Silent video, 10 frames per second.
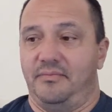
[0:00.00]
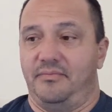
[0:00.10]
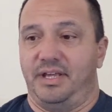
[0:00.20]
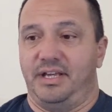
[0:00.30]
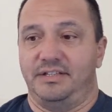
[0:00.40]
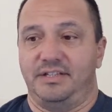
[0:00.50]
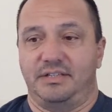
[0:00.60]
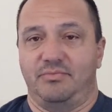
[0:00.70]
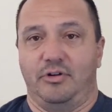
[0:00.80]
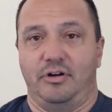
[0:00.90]
because
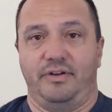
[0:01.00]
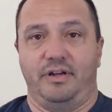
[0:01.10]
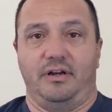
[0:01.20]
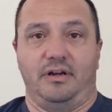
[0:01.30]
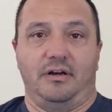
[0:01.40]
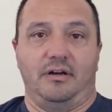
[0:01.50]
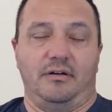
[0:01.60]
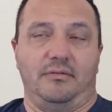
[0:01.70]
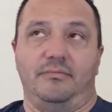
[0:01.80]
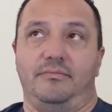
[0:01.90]
it's more of
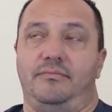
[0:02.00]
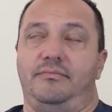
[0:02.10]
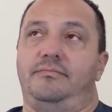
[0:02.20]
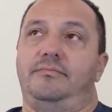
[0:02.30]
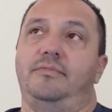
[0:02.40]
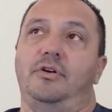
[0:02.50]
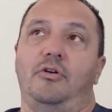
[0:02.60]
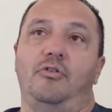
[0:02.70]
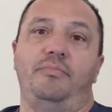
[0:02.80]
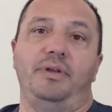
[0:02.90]
an
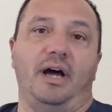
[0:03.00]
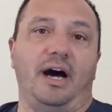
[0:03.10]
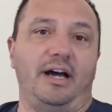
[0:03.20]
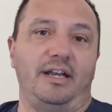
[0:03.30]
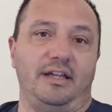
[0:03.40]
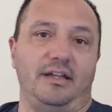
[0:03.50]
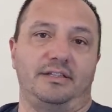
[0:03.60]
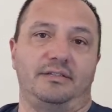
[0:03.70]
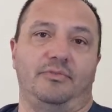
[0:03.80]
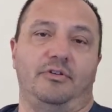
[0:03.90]
open
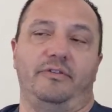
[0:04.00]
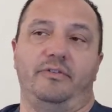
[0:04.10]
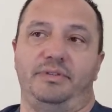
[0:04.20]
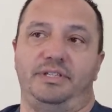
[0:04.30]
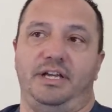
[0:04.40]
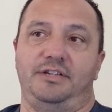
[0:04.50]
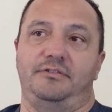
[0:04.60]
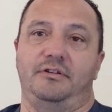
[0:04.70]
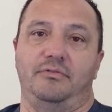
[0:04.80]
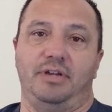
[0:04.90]
audience, more of a
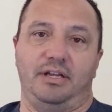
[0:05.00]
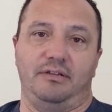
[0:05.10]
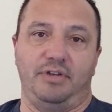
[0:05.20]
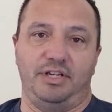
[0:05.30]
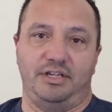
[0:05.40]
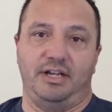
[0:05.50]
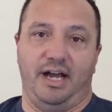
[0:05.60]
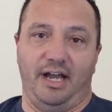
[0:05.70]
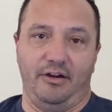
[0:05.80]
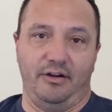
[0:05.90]
potential to reaching a
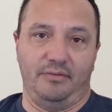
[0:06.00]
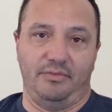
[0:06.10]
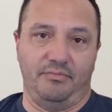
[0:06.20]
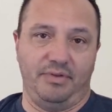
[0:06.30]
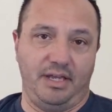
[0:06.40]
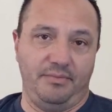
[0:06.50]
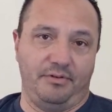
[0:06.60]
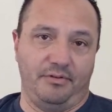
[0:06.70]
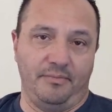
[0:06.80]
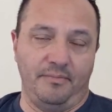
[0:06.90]
higher number of
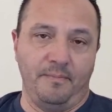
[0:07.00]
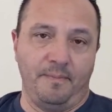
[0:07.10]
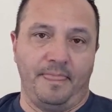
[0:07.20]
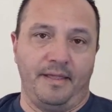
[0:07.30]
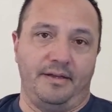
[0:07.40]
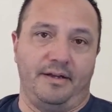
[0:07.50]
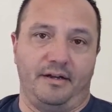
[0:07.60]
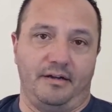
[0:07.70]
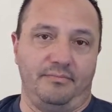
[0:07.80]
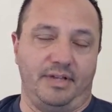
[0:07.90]
people.
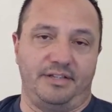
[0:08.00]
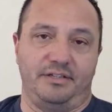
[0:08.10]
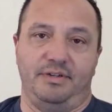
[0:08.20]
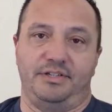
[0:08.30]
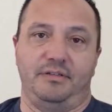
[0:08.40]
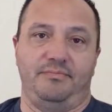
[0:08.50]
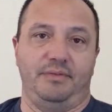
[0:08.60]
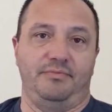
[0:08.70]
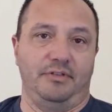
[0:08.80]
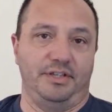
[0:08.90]
Not to mention the
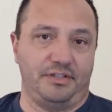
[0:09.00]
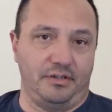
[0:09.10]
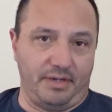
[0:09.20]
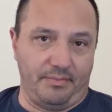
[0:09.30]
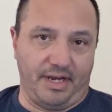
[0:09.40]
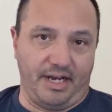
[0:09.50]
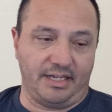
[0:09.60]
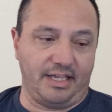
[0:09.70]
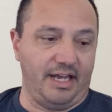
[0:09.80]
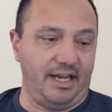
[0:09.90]
people who listen to my
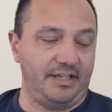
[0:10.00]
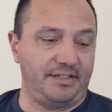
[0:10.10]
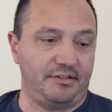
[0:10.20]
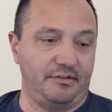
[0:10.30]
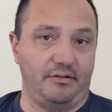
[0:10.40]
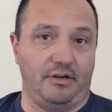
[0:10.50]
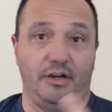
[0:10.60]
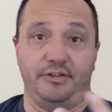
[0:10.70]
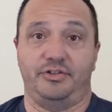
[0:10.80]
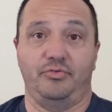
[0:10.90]
podcast or
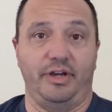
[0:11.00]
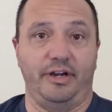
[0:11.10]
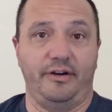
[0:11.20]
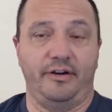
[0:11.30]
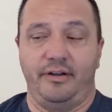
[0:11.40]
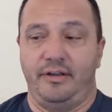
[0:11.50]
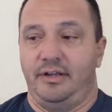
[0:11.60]
on Twitter.